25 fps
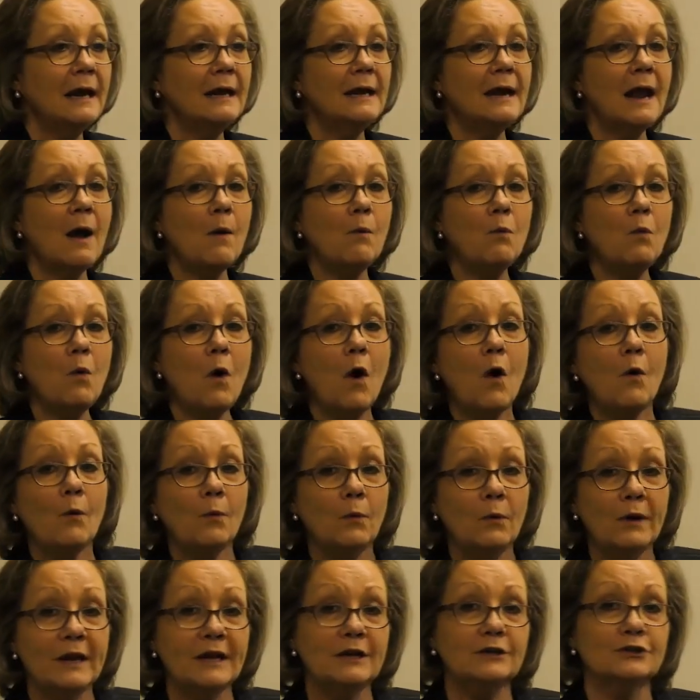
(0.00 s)
Now, what
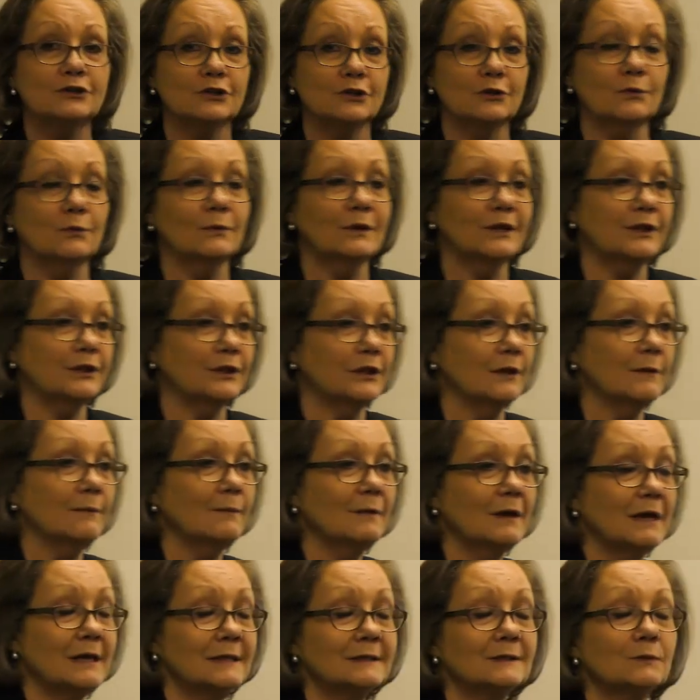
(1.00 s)
we do with
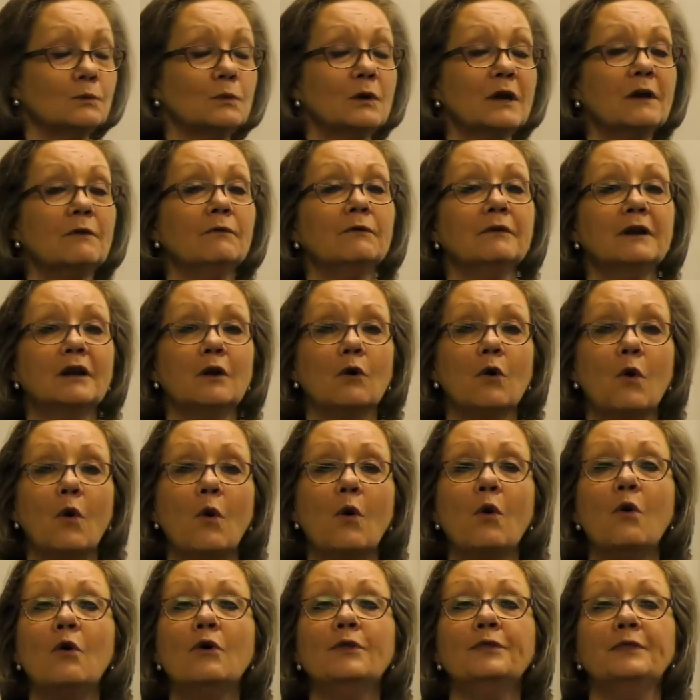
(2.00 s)
them is we
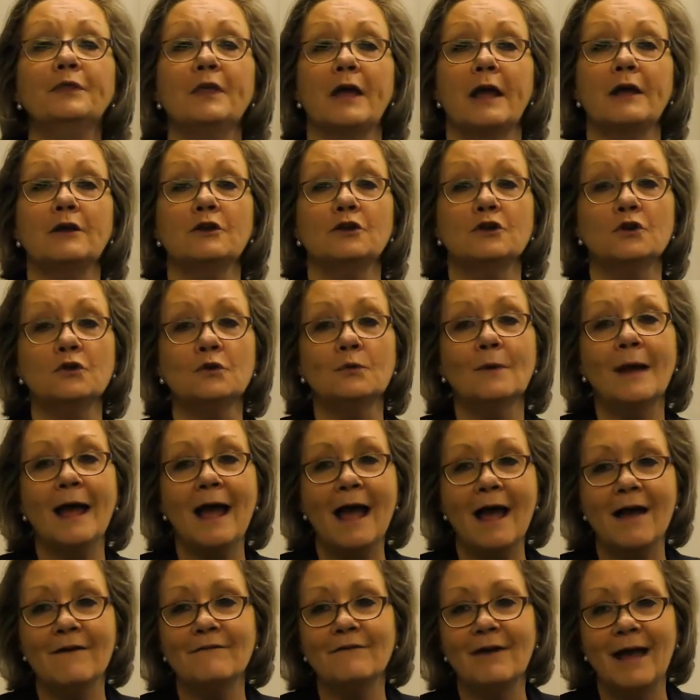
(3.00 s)
record that you
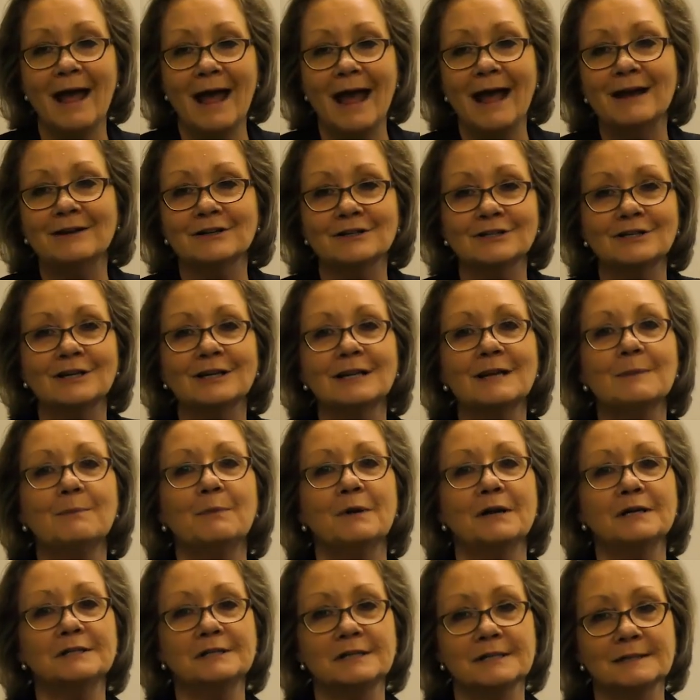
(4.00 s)
have actually
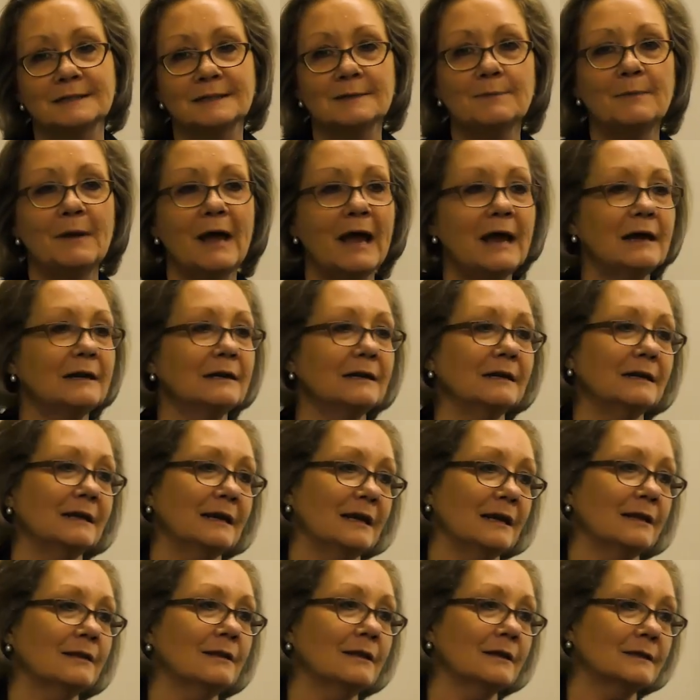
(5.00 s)
participated
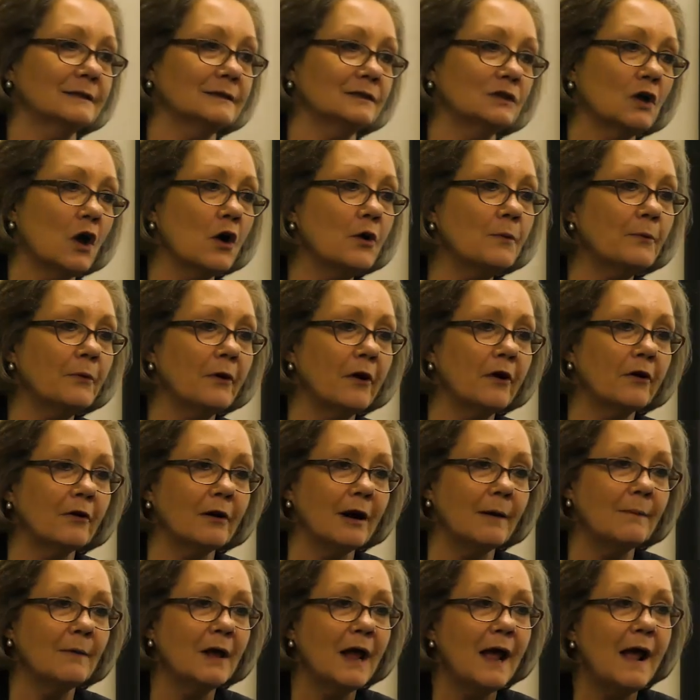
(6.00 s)
in the SO
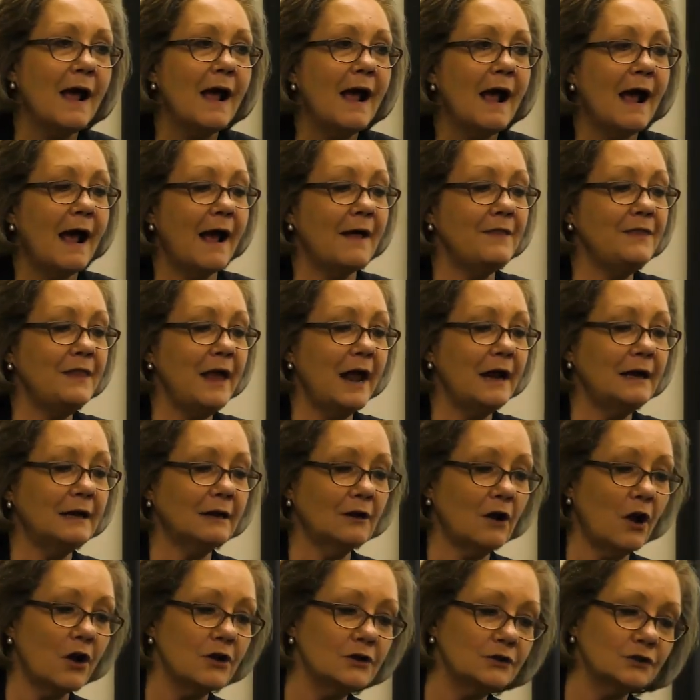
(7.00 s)
program, and
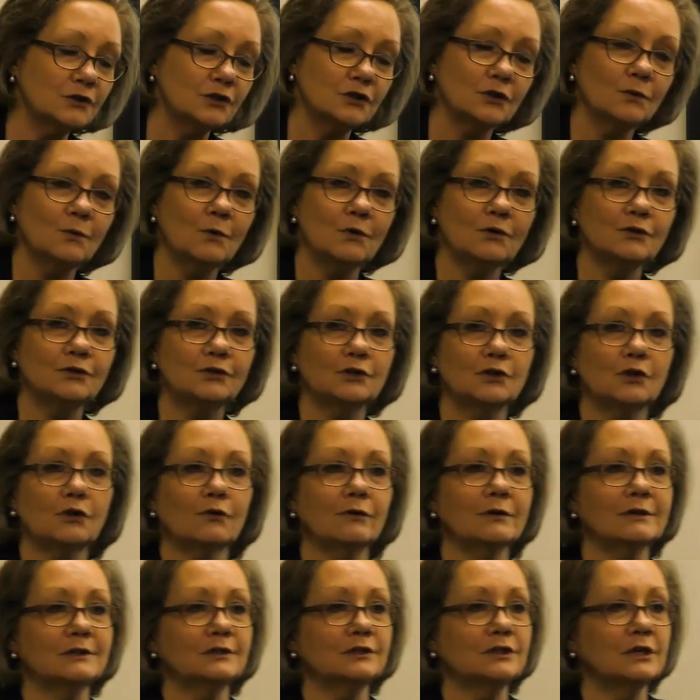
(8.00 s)
that goes towards the
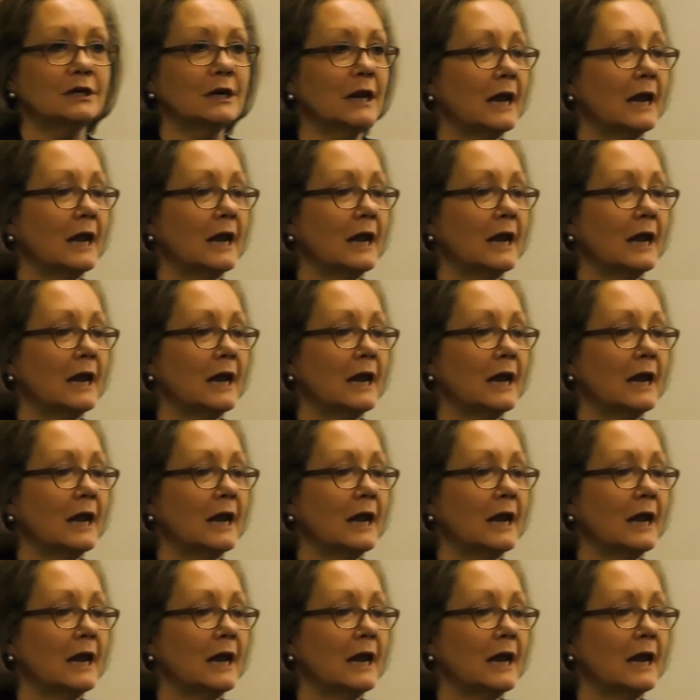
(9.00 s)
Christian